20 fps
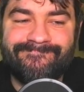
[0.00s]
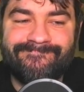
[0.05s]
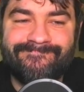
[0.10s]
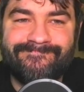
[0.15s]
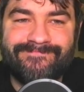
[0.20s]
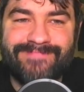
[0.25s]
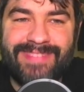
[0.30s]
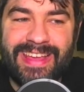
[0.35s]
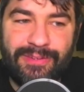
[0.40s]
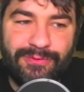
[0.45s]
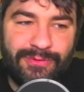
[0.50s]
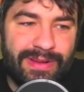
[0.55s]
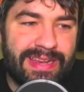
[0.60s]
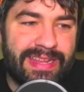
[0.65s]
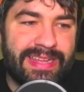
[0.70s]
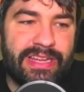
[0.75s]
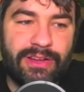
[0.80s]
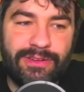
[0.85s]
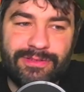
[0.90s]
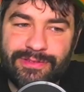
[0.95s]
He really
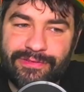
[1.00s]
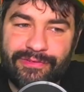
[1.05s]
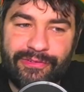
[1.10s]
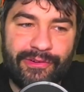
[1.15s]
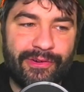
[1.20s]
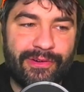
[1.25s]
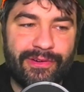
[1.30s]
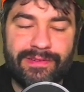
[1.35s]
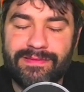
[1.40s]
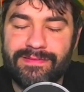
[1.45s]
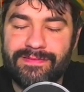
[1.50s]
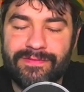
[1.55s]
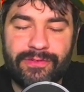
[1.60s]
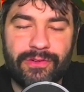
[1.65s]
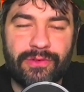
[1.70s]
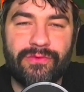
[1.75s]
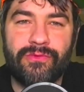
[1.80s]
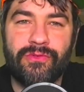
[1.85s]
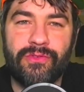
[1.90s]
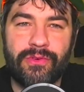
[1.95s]
goes for
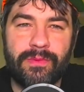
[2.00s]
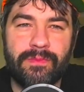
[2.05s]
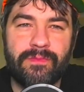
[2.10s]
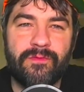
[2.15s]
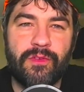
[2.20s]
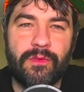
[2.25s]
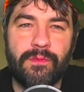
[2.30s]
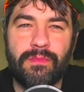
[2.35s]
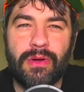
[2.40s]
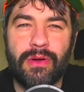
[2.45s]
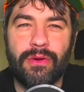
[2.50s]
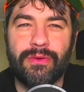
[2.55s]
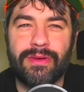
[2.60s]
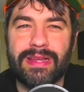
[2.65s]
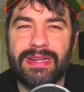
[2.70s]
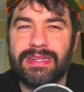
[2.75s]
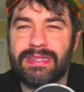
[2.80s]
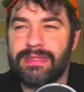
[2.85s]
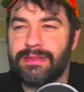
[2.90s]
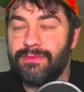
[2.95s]
broke,
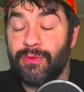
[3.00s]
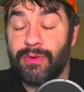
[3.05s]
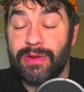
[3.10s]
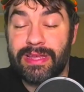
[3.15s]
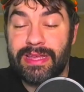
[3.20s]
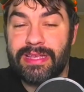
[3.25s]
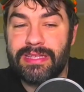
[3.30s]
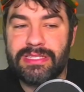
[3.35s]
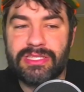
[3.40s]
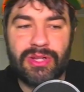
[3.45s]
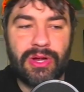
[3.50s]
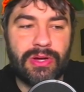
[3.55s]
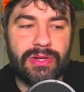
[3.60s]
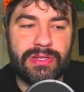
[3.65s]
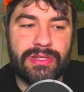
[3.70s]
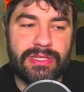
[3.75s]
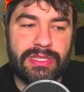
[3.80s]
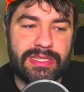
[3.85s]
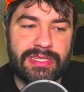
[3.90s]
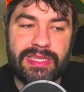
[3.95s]
and when he's
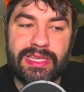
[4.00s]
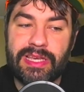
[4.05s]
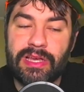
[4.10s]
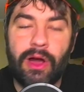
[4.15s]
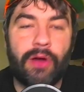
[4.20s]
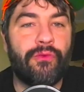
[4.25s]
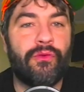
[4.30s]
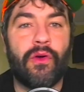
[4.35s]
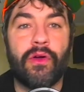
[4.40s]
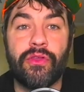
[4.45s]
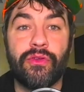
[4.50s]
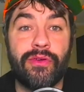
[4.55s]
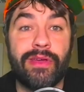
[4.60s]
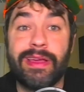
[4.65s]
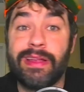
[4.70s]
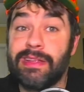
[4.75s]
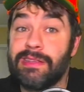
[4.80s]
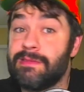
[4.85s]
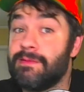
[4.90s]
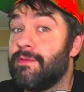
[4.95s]
starting to tee off on you,
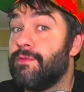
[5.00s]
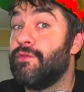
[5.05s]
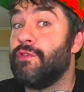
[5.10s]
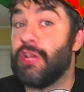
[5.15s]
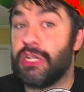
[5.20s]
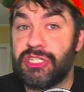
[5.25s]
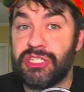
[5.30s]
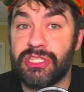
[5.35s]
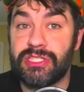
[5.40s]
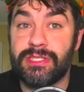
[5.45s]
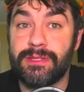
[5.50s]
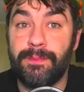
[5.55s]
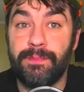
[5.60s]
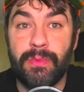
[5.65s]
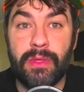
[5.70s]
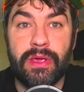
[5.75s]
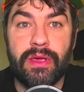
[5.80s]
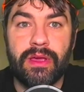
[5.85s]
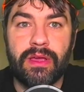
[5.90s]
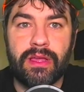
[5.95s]
it is vicious
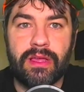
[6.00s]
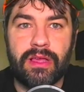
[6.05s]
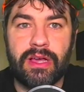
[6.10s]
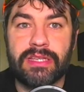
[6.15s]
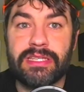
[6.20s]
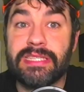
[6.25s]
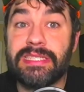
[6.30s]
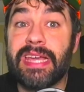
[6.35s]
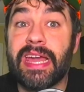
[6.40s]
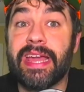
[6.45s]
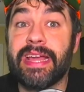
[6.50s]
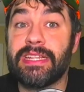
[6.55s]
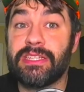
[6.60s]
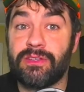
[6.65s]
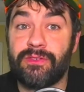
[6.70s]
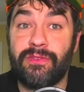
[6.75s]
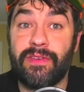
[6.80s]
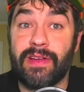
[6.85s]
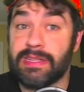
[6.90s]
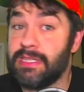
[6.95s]
because his hands are
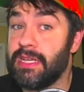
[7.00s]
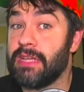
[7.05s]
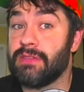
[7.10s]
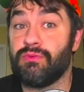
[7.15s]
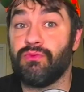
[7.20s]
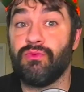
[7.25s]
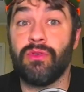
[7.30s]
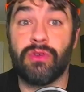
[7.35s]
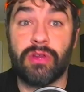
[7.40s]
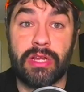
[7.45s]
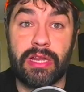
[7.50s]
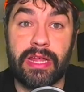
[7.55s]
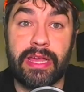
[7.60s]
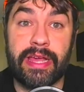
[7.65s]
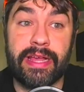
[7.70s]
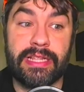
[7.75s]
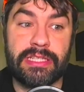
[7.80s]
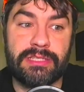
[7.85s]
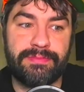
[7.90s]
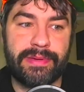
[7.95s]
fast. He has real good
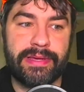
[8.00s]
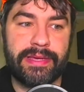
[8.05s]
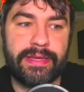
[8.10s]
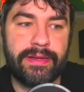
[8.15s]
hand speed.